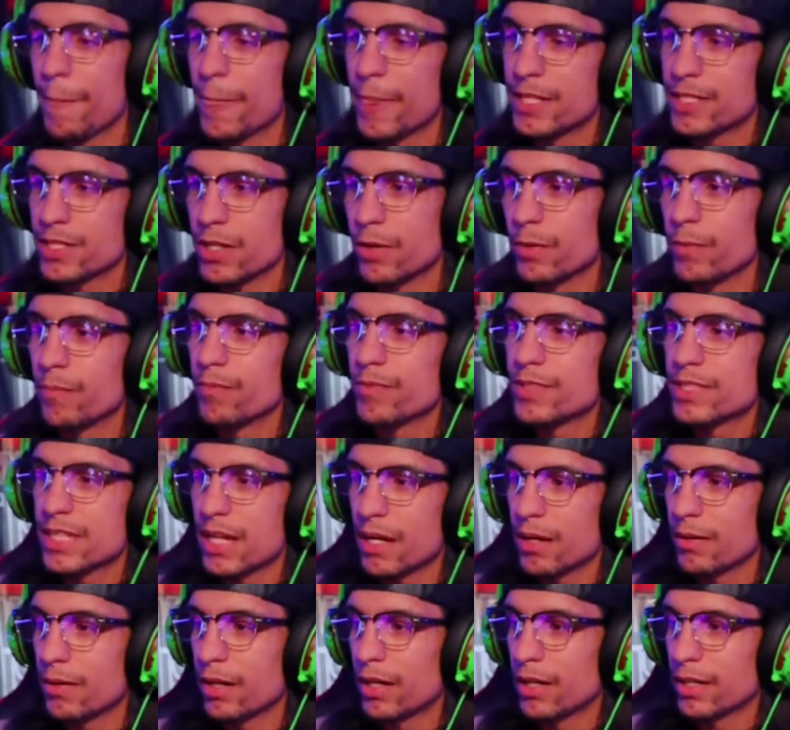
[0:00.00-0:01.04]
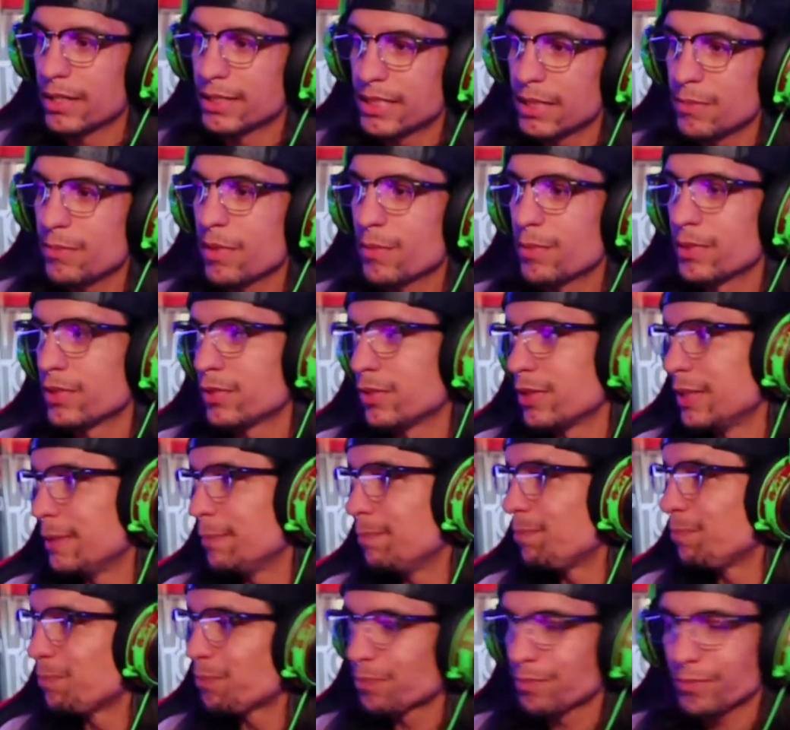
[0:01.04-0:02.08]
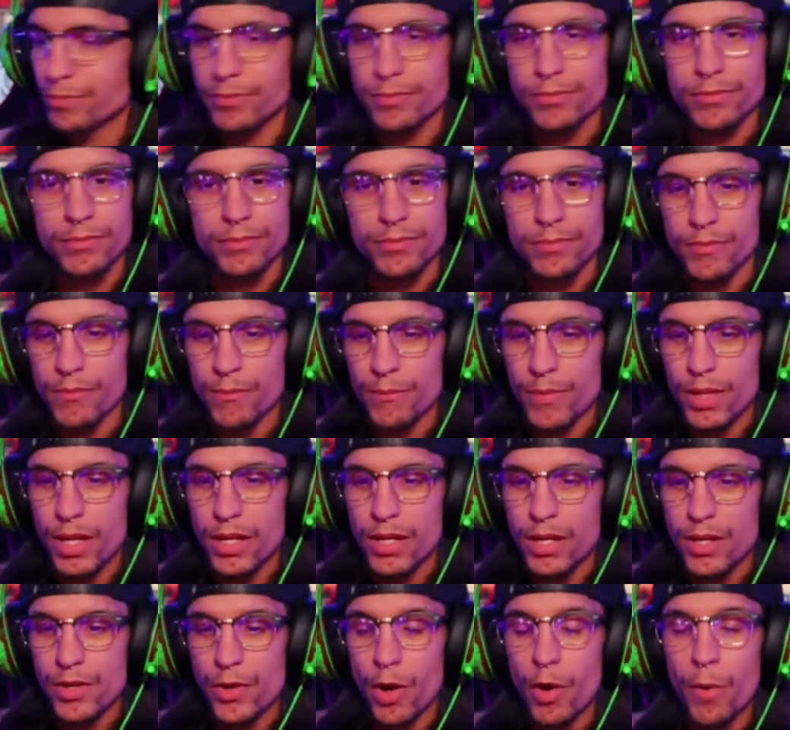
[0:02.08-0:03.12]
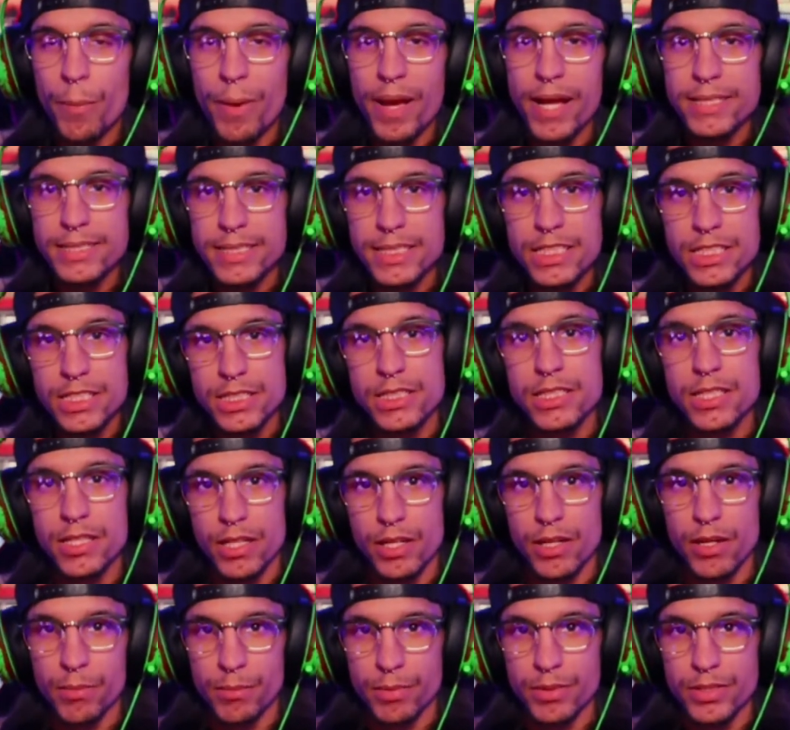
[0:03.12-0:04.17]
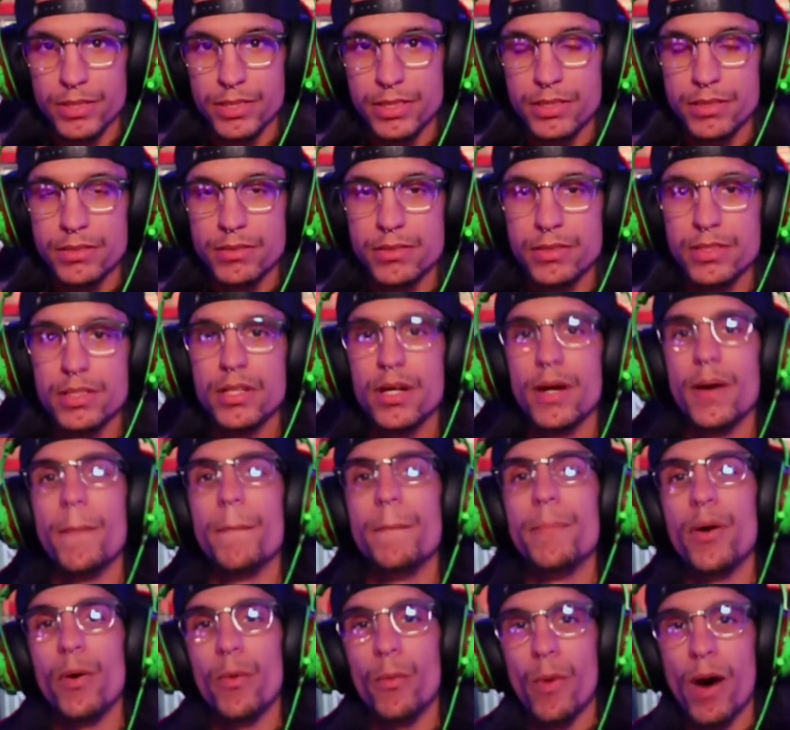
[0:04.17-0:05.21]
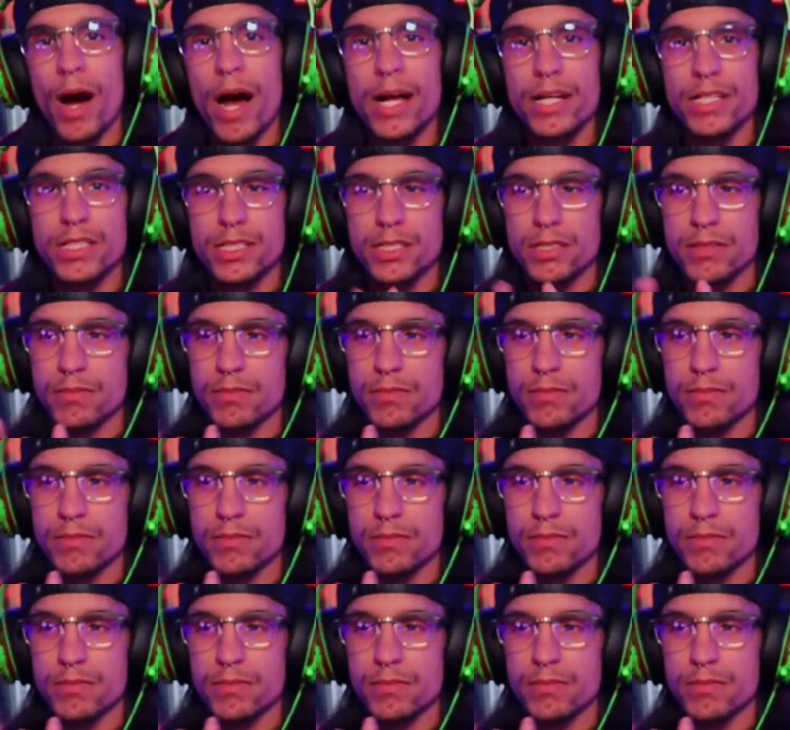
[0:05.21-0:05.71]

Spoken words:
So tip number 3, don't pay attention to the numbers, but watch